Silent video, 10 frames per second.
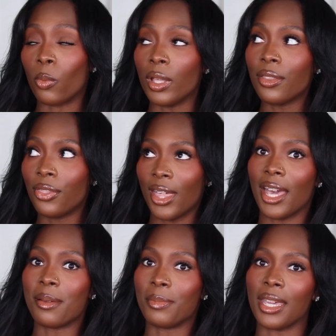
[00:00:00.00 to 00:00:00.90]
with
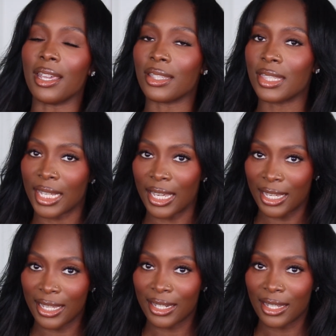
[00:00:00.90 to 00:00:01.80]
that being
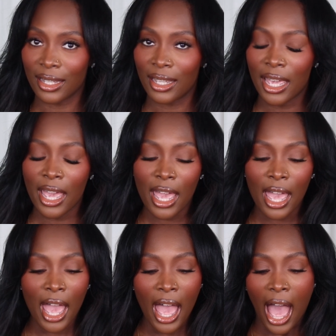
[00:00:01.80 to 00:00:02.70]
said,
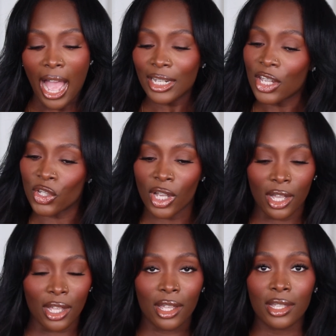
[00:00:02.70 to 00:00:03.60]
I need
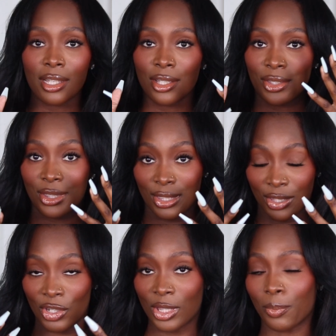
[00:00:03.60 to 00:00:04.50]
y'all
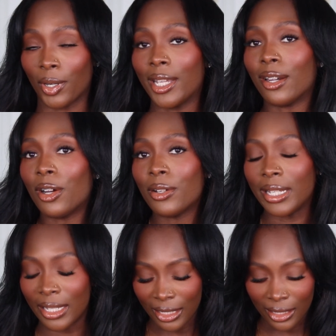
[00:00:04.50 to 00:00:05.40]
to just bring it on
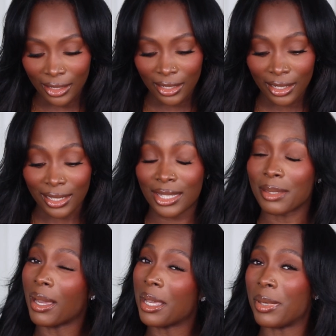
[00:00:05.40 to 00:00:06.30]
in because
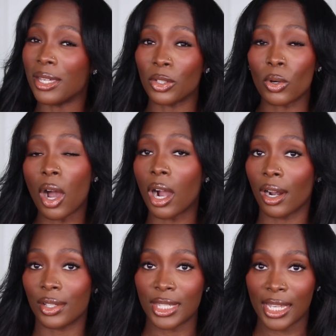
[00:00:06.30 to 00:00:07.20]
this might be a little
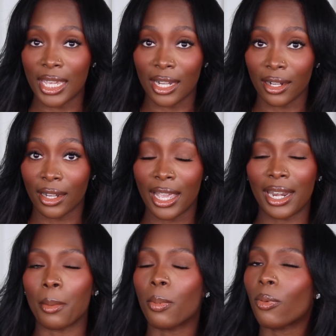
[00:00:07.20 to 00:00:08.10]
hard to hear.
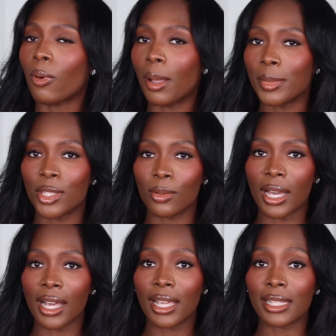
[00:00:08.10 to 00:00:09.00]
And I promise you
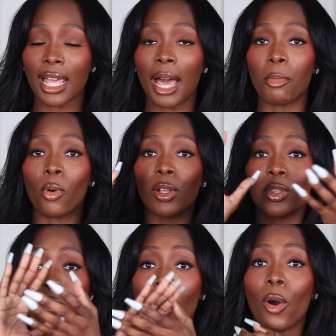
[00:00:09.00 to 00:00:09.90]
guys, I'm going
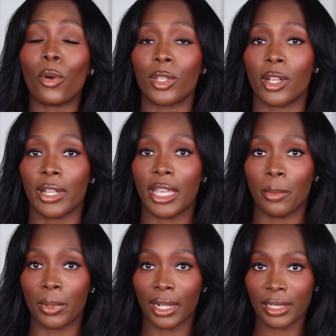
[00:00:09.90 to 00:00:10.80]
to hold your
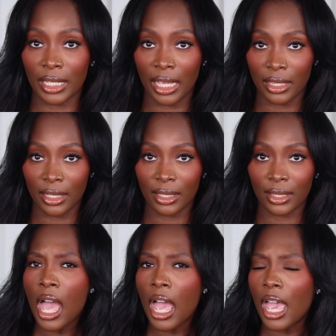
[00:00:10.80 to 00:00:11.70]
hand when I say
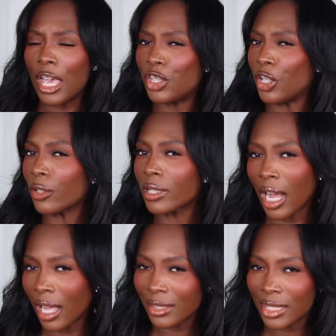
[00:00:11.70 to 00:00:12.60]
this. Is your
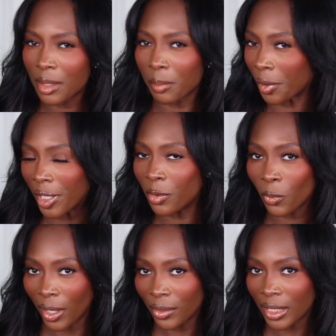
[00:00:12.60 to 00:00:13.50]
content brand
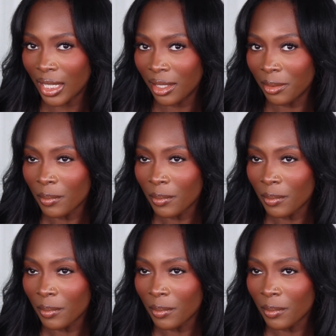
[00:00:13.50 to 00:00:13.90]
worthy?